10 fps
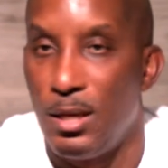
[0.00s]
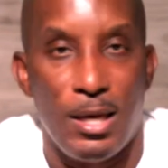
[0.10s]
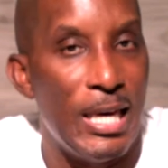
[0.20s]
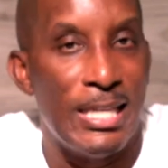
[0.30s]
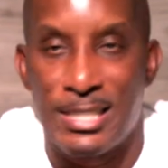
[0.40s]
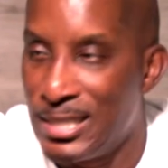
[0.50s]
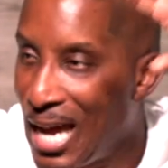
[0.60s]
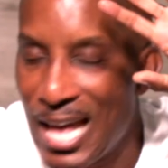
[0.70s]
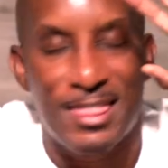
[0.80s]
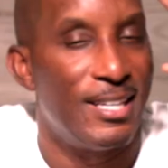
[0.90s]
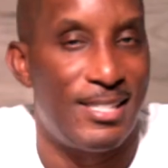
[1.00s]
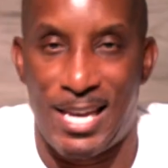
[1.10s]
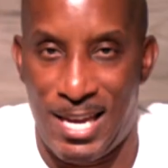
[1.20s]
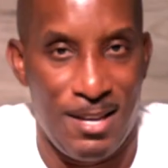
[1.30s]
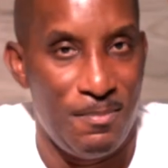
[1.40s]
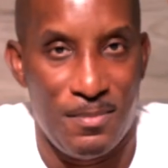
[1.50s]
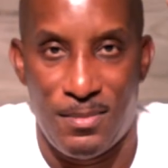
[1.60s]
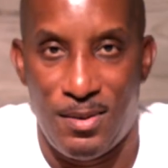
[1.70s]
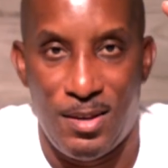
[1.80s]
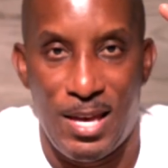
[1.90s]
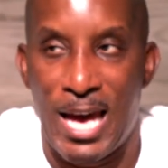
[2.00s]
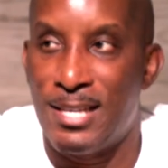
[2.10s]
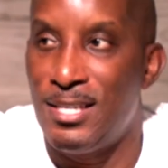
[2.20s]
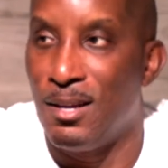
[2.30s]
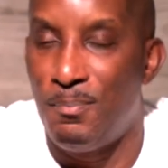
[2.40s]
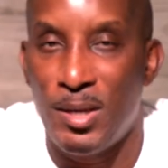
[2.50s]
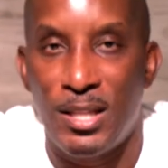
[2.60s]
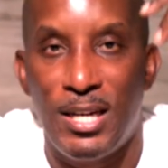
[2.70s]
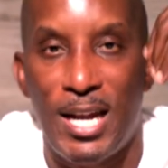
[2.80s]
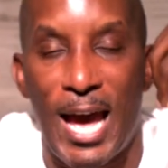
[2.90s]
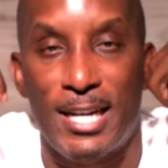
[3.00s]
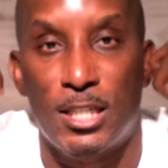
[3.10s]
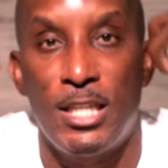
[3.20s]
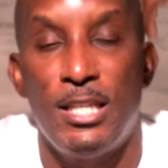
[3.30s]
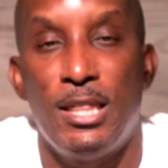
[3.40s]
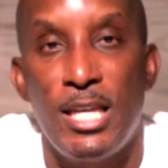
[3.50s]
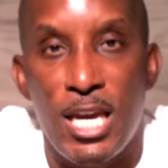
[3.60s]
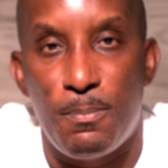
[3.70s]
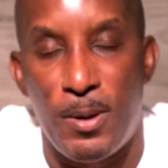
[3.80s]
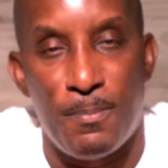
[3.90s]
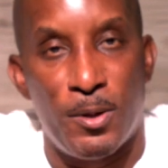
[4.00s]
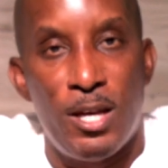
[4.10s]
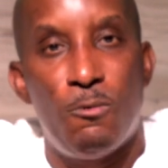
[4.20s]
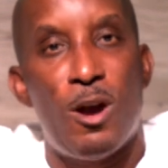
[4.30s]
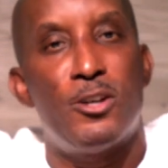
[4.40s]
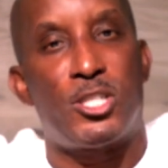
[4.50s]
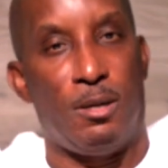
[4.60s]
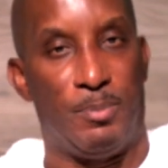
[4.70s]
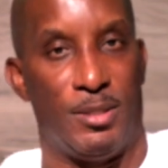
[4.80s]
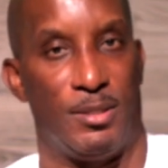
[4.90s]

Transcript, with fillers: is not the same as the ability to actually lead people in worship.